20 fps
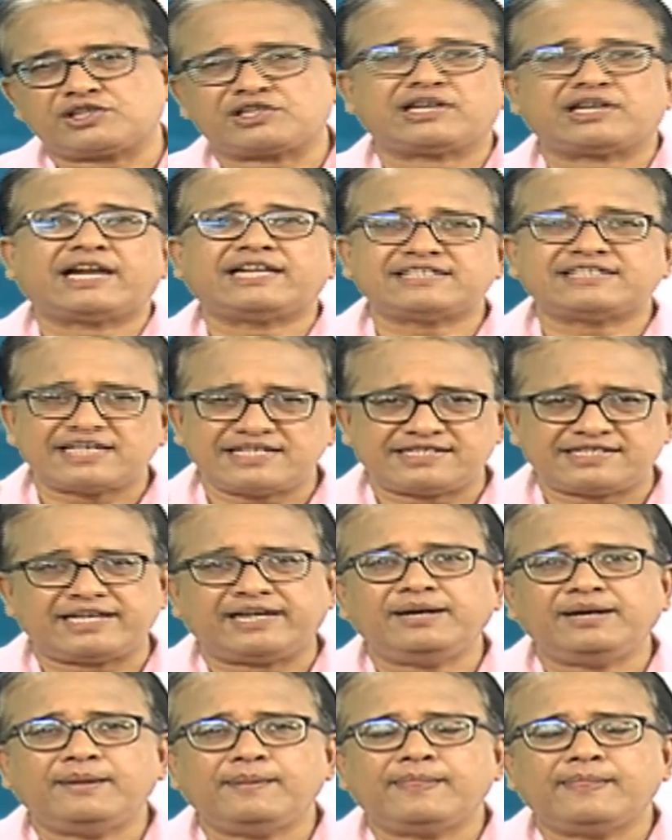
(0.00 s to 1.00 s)
As I said,
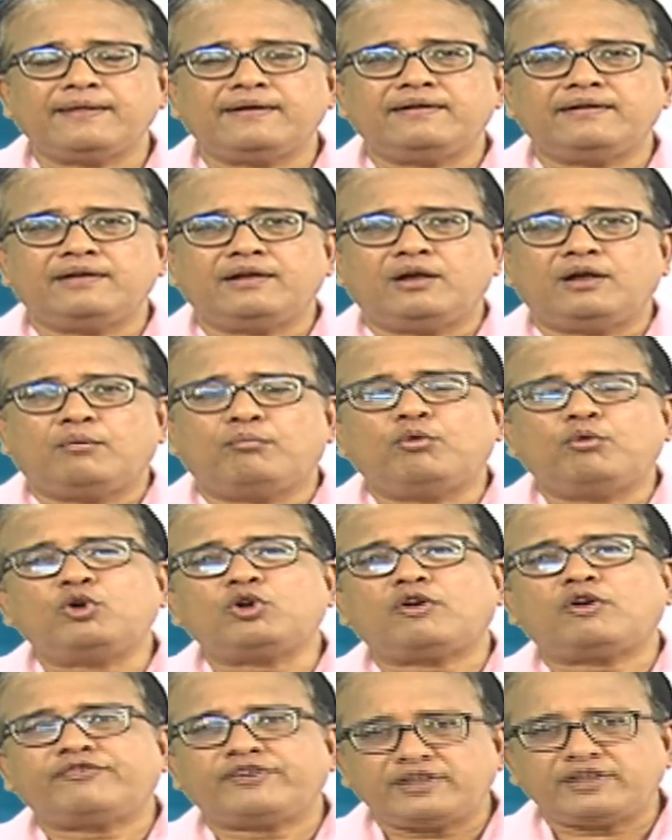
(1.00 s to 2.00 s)
more
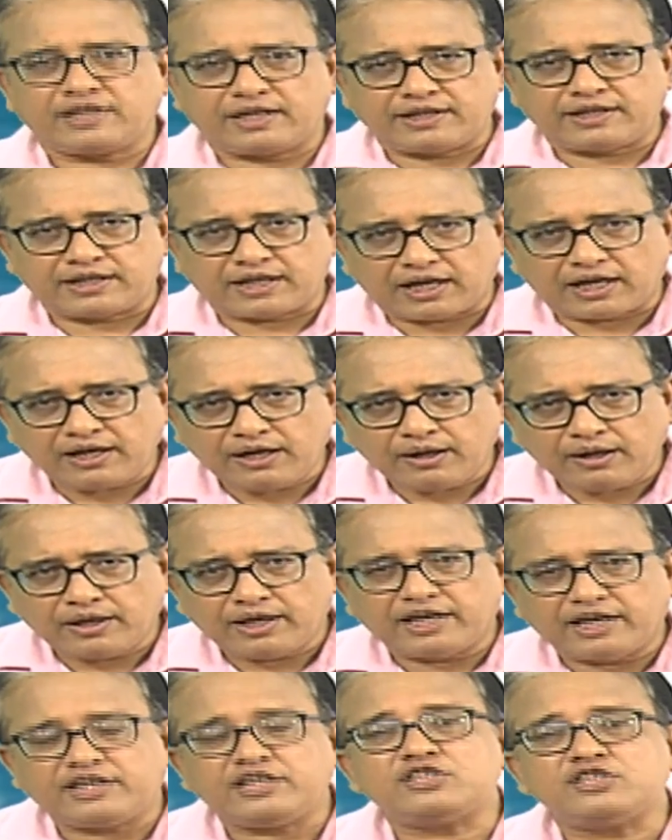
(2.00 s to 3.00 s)
often than none,
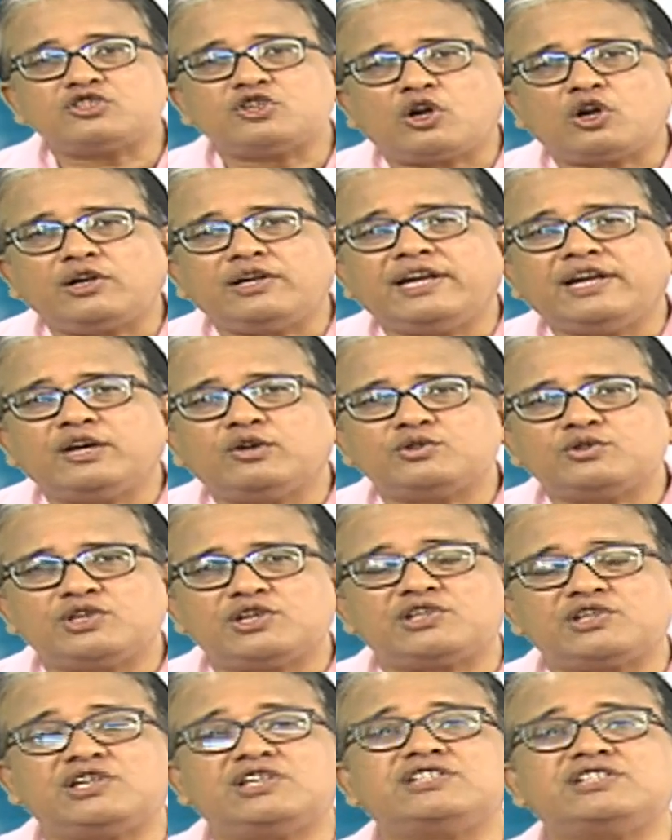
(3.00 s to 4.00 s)
it is thought
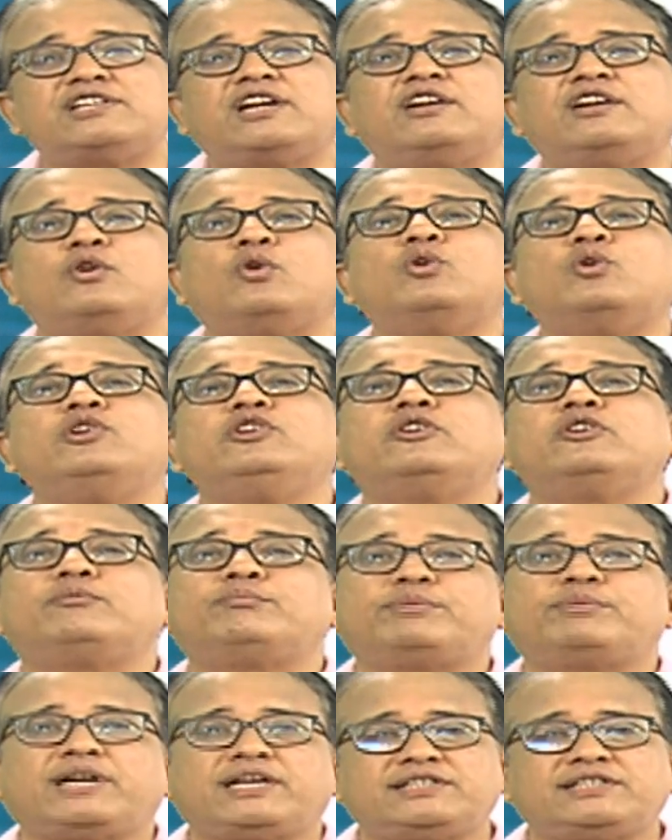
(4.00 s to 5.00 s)
negotiation is done only on
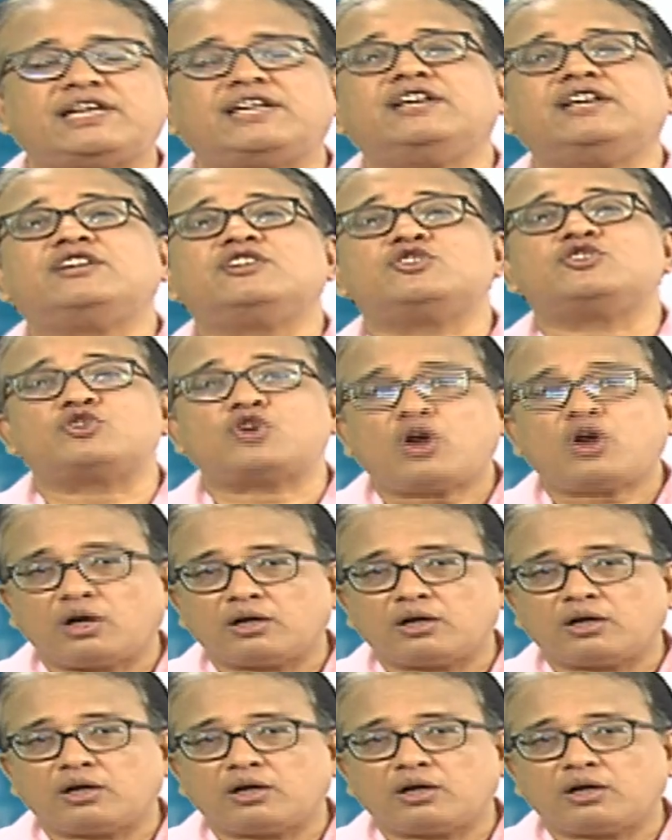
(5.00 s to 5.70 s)
price, and it is wrong.